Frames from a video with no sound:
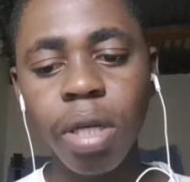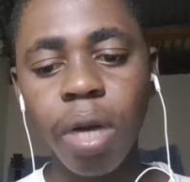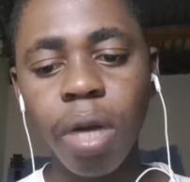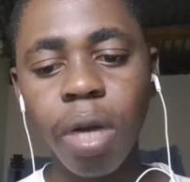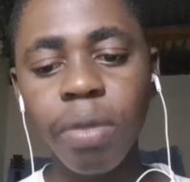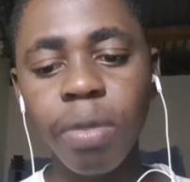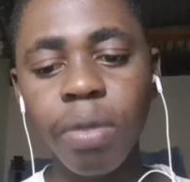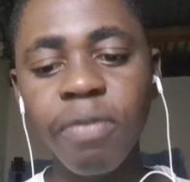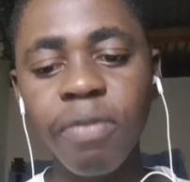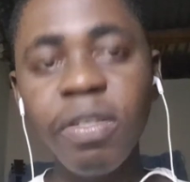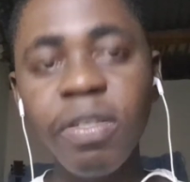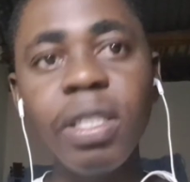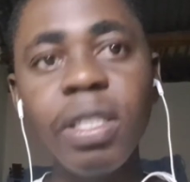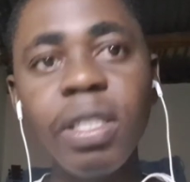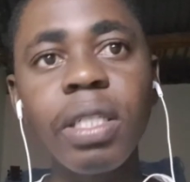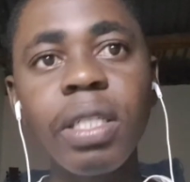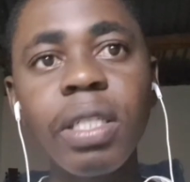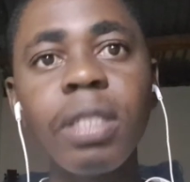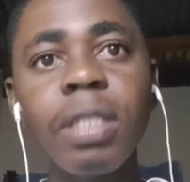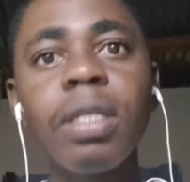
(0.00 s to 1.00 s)
are
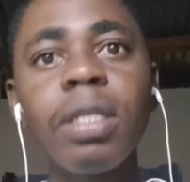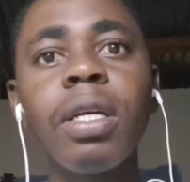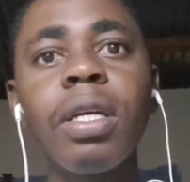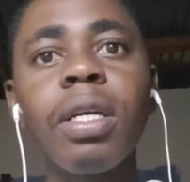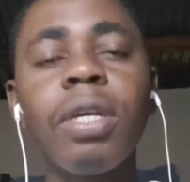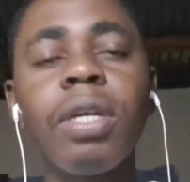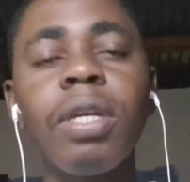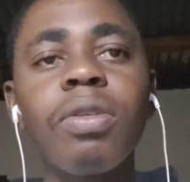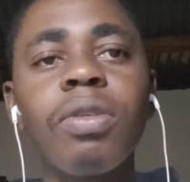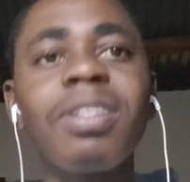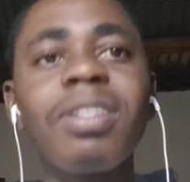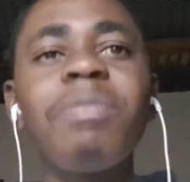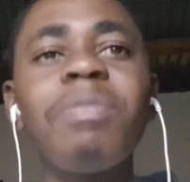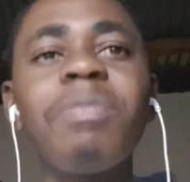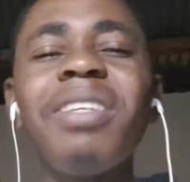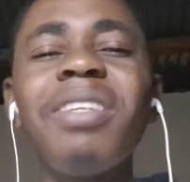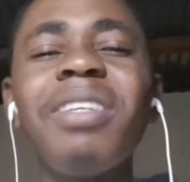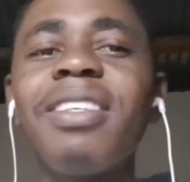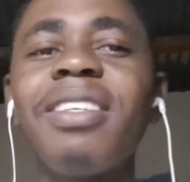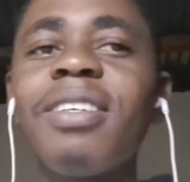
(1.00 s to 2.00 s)
revealed in your
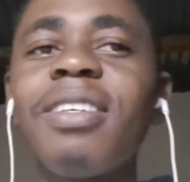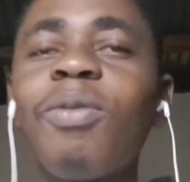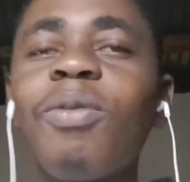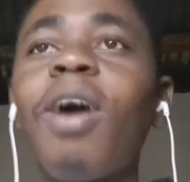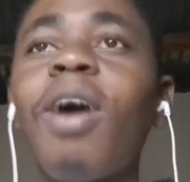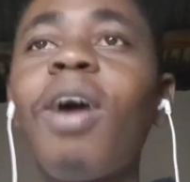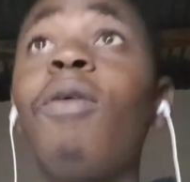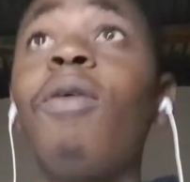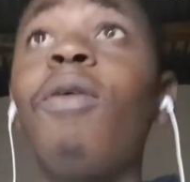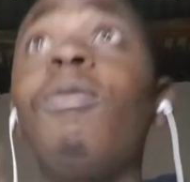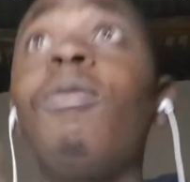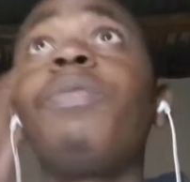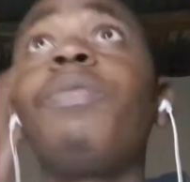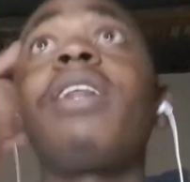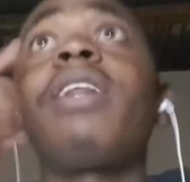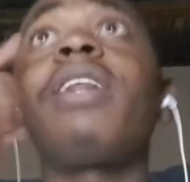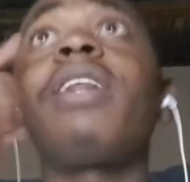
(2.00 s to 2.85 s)
speech. Wow, that's